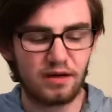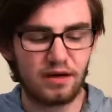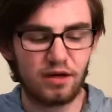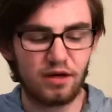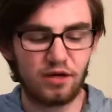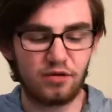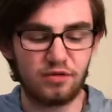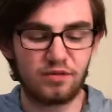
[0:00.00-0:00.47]

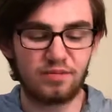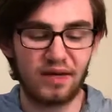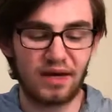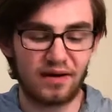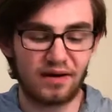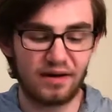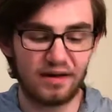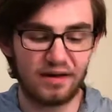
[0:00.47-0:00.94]
who was
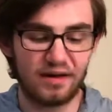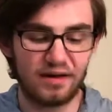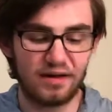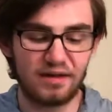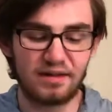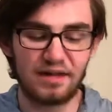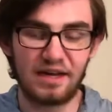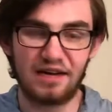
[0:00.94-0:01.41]
married
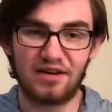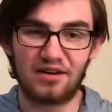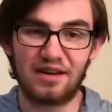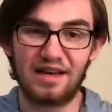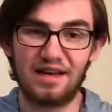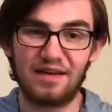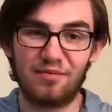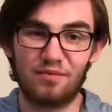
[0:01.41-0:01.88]
later
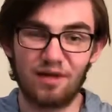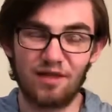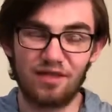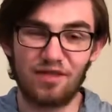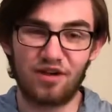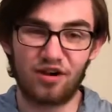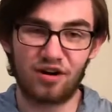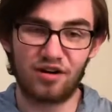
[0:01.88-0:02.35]
with
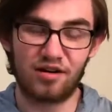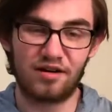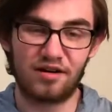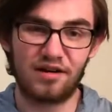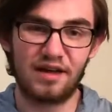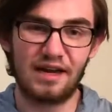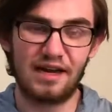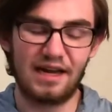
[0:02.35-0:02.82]
her
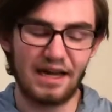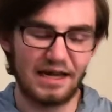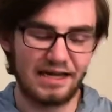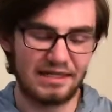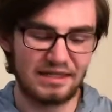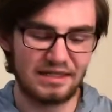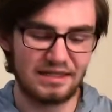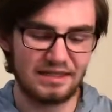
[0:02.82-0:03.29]
in
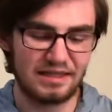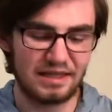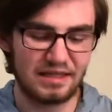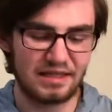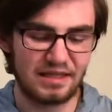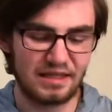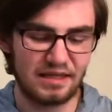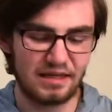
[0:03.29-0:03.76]

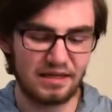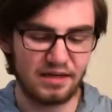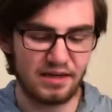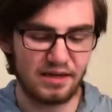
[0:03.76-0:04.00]
1816.